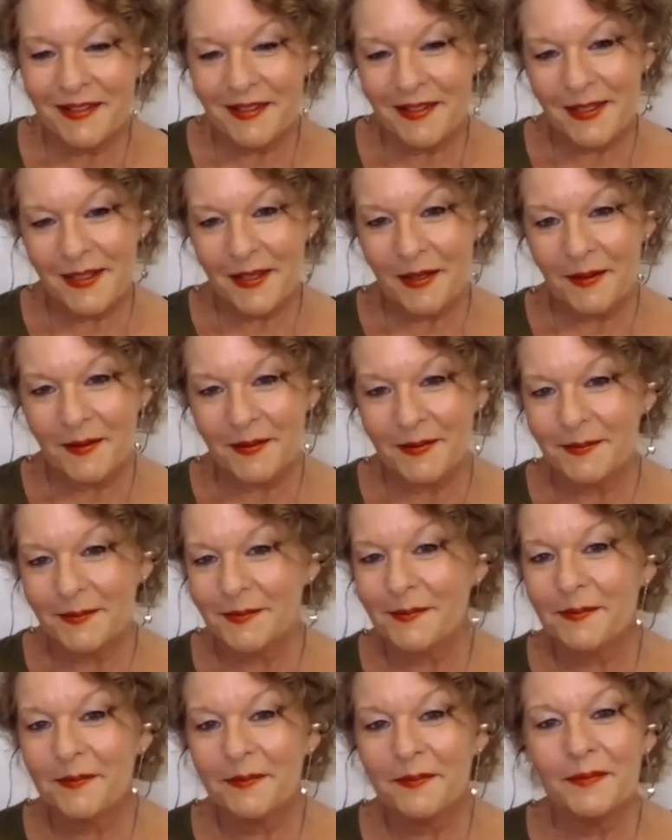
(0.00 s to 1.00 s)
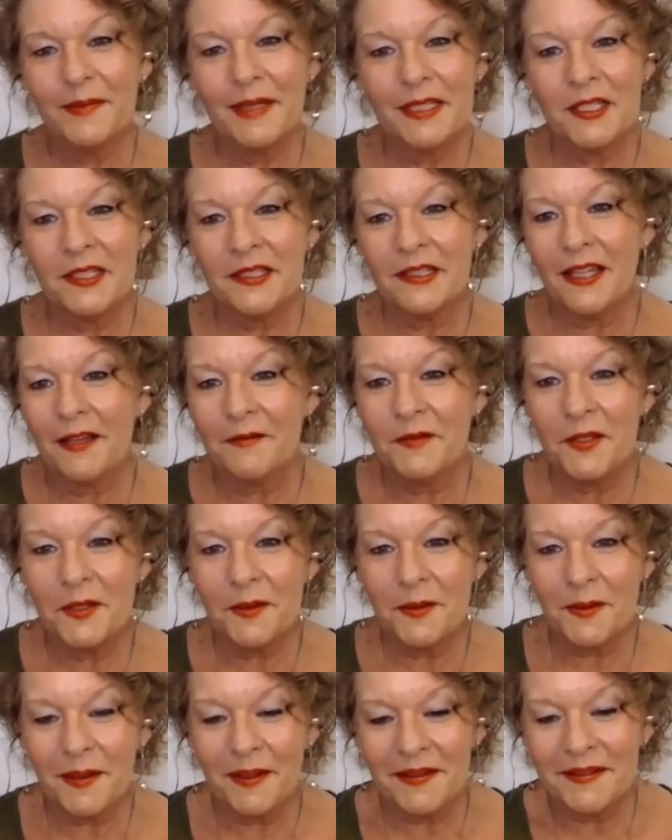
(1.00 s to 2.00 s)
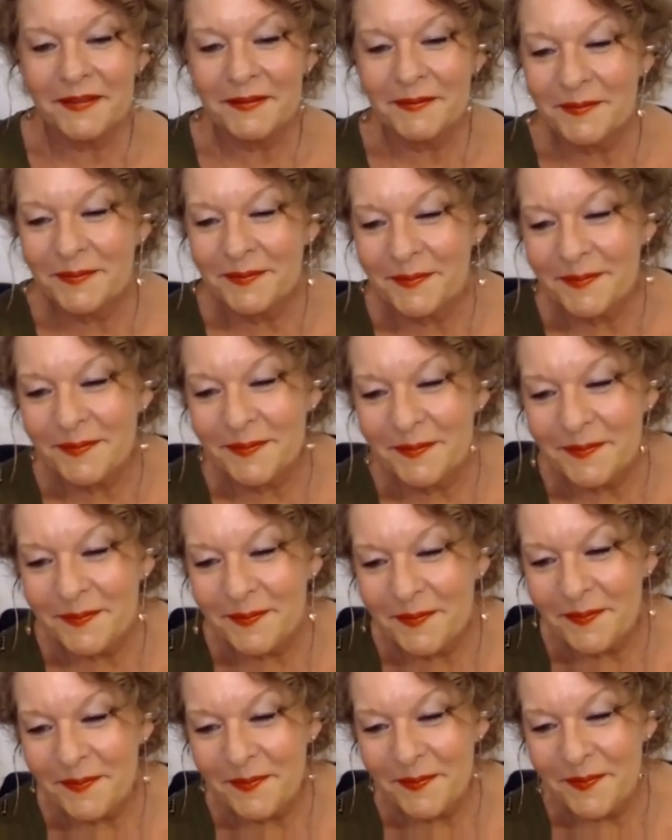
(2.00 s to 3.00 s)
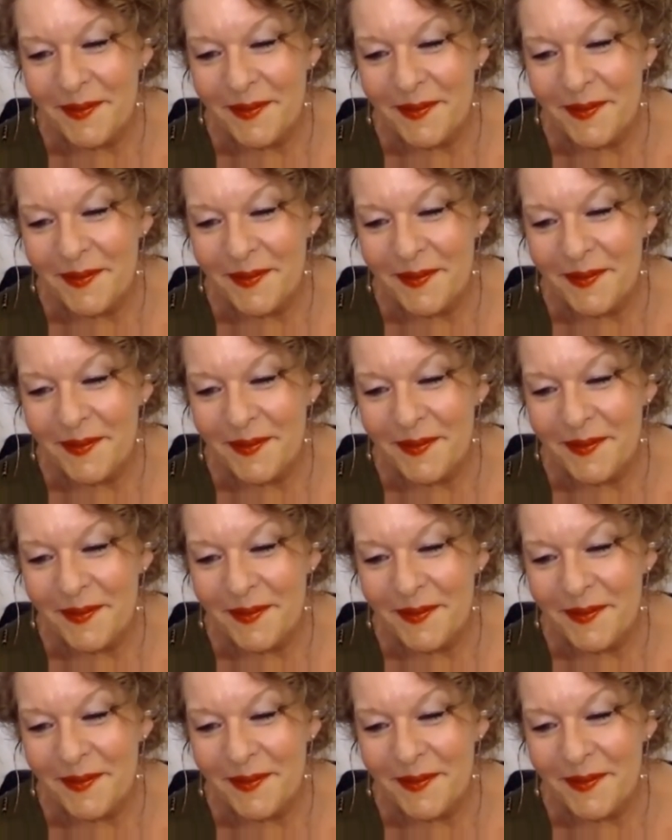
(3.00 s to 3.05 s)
So much love to all. Bye.